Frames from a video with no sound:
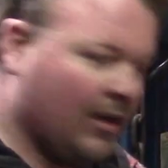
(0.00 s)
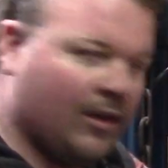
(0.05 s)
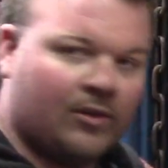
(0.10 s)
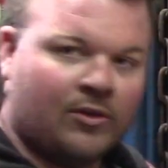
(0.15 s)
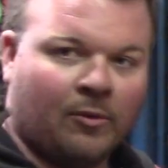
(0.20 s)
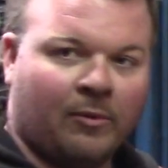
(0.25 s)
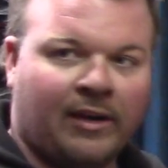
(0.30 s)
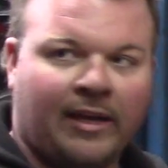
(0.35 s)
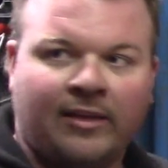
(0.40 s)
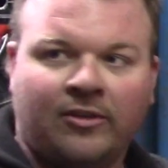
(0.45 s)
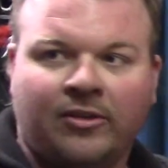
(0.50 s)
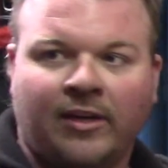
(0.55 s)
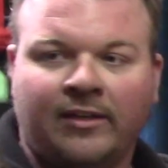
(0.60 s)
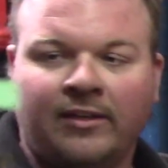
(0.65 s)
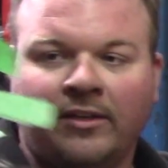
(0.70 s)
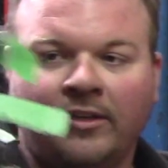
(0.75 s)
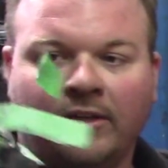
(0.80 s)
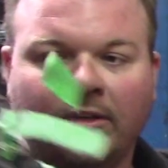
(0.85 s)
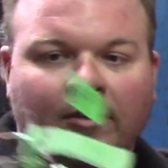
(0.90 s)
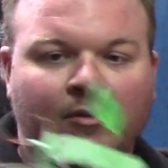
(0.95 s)
So what I tried
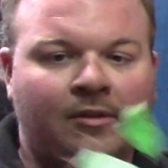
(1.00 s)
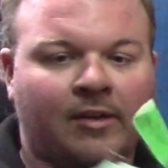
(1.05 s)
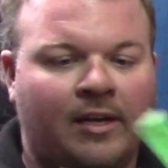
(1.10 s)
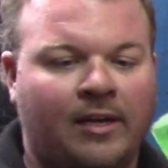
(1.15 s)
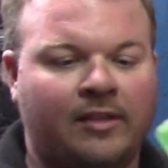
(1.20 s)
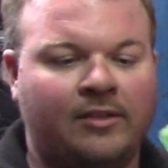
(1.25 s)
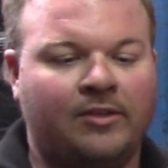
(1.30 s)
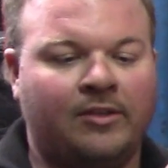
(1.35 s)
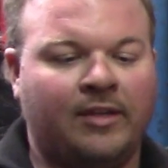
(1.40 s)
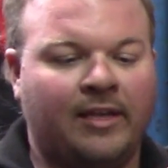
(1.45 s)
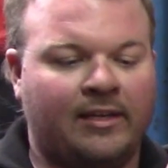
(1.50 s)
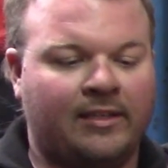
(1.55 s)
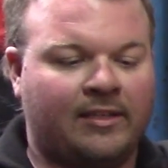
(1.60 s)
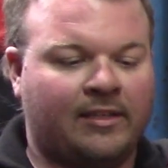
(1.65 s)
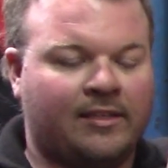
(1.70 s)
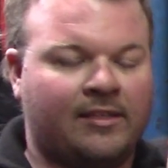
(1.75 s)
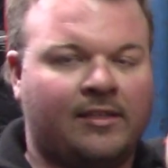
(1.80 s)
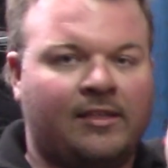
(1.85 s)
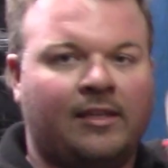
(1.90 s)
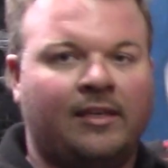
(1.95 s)
to do, as you guys
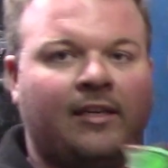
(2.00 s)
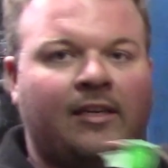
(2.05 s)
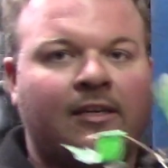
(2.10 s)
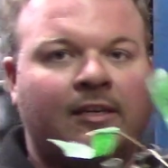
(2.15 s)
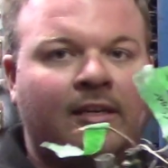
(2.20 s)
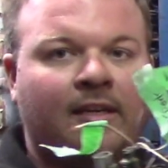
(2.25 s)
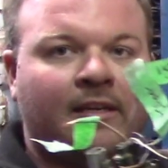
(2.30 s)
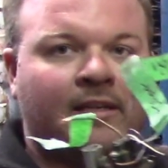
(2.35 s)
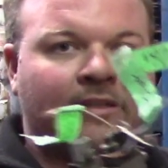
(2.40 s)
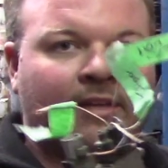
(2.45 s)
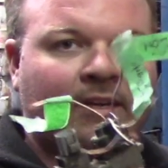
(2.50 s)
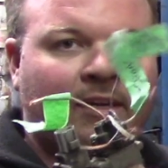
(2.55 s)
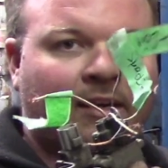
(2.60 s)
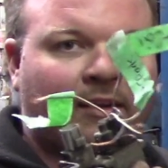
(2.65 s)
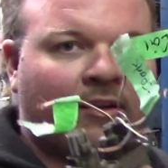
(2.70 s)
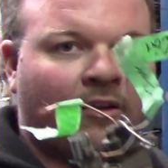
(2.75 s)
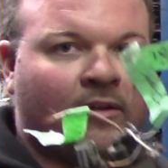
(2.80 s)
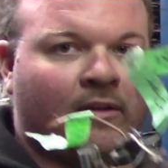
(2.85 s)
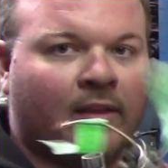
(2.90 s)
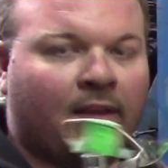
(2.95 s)
can see, is I got
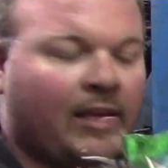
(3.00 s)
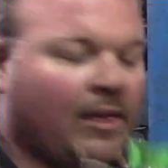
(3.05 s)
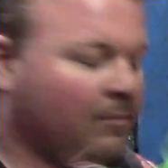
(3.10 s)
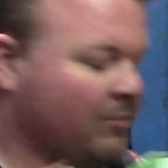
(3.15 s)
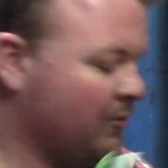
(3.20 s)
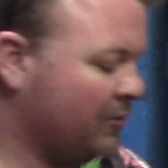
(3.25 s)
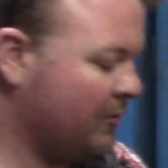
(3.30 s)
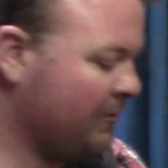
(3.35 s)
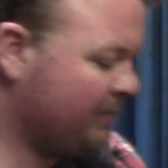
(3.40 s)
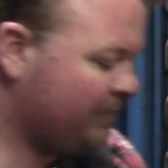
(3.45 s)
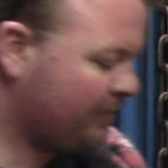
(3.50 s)
it all labeled.